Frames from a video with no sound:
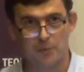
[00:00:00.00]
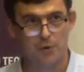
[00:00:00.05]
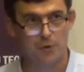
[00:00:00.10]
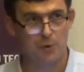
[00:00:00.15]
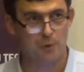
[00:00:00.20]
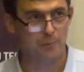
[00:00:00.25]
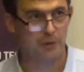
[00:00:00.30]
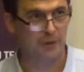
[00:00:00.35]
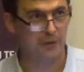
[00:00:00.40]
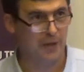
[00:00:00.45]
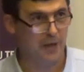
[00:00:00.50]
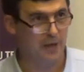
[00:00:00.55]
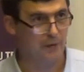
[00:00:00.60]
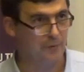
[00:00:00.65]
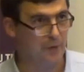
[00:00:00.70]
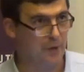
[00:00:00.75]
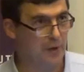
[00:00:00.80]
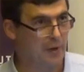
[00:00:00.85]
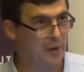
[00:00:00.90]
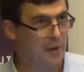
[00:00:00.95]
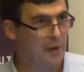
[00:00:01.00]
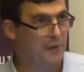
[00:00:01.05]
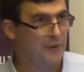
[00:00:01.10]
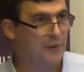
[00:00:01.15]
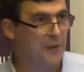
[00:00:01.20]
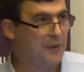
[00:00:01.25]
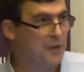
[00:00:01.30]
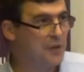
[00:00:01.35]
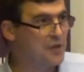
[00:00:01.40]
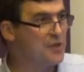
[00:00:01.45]
them to believe
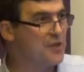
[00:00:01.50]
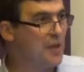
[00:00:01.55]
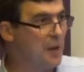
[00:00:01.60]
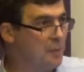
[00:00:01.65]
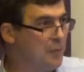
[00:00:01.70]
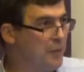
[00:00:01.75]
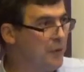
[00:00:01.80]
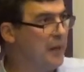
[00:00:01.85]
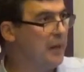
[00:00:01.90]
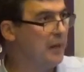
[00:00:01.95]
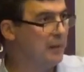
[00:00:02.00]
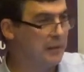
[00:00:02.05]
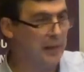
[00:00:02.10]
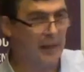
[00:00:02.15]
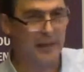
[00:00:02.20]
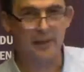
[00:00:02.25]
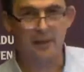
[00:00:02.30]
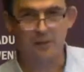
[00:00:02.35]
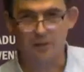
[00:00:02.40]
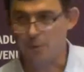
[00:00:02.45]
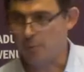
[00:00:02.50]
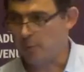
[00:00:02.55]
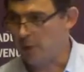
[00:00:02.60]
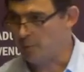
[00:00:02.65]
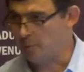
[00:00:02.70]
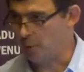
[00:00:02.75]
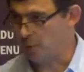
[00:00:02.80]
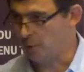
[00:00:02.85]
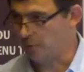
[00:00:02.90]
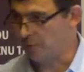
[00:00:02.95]
that there's something
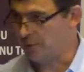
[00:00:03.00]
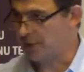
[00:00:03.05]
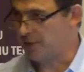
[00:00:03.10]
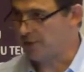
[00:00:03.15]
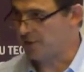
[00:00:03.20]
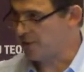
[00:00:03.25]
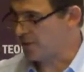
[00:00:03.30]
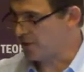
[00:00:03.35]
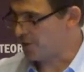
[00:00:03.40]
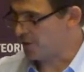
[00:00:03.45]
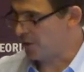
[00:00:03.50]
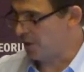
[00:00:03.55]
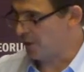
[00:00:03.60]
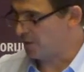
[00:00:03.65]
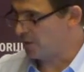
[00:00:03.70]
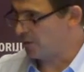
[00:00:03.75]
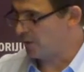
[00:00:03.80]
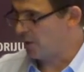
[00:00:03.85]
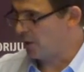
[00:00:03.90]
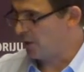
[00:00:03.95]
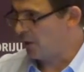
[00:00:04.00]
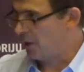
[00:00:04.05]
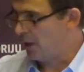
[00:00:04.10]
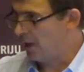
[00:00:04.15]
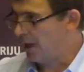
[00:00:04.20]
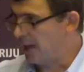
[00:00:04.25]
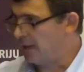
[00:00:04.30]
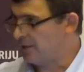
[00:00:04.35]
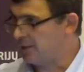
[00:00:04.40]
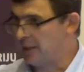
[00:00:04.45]
like the people that is
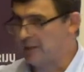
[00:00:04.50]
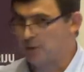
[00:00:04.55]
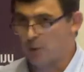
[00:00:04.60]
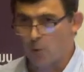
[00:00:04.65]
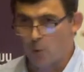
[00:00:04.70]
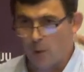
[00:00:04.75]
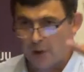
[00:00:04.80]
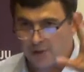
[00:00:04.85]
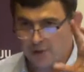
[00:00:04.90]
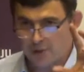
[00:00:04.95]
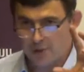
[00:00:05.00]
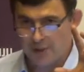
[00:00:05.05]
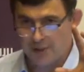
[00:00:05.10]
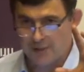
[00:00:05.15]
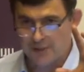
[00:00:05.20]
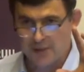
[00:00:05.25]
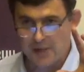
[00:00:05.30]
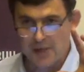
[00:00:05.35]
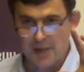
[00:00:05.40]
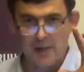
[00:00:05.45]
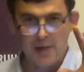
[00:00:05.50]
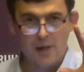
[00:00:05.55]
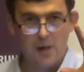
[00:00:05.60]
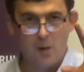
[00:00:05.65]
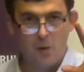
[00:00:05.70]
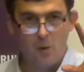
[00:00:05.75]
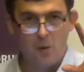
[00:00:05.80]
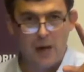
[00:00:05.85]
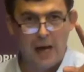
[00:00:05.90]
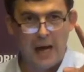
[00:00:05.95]
distinct, and that the question
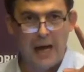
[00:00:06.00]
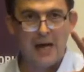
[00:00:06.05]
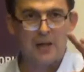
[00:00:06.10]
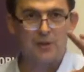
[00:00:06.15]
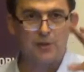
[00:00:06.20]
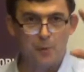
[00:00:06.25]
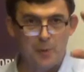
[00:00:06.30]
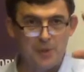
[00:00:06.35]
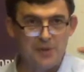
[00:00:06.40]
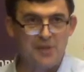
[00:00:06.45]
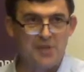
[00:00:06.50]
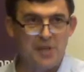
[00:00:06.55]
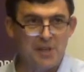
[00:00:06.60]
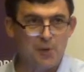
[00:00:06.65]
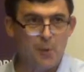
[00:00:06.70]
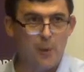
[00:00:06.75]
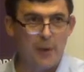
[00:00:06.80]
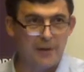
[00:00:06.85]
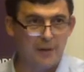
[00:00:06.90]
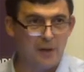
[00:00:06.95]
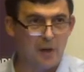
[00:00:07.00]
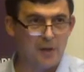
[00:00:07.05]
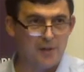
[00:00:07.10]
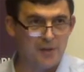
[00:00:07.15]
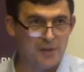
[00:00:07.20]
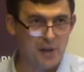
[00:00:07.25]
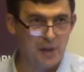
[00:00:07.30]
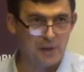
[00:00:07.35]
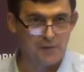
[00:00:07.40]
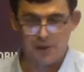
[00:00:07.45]
is, how do we
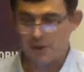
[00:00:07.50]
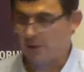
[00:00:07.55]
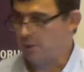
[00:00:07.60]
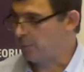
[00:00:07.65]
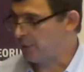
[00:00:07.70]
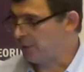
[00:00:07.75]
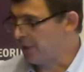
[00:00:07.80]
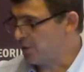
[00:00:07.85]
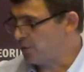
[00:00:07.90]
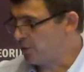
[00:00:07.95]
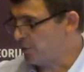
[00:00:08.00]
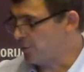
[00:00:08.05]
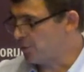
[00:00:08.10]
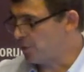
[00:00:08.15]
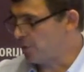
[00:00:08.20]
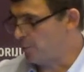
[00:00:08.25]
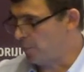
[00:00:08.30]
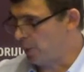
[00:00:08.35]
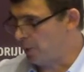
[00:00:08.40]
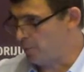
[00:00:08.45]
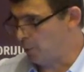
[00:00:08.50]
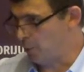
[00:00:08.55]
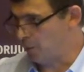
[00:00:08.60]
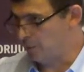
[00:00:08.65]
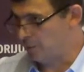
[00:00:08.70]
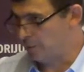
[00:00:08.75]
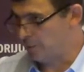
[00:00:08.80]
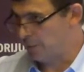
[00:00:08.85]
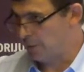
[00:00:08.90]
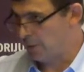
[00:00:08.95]
situate ourselves in relation to the
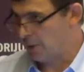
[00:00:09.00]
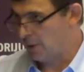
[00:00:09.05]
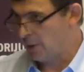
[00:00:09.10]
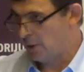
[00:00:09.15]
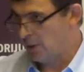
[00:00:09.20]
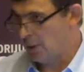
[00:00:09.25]
people?